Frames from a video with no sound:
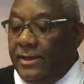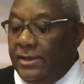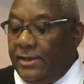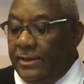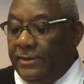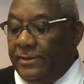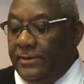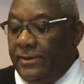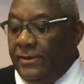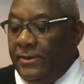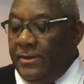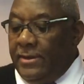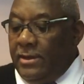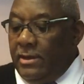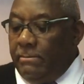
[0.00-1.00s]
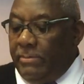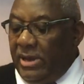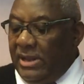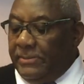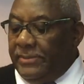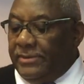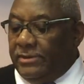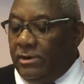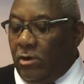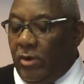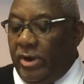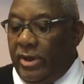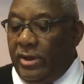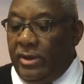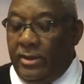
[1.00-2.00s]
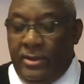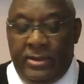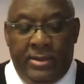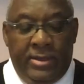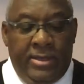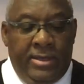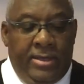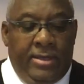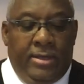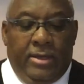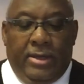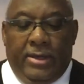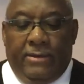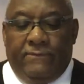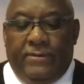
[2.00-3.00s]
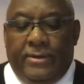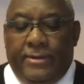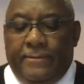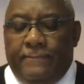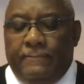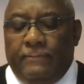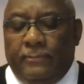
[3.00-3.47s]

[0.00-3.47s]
you got the story of the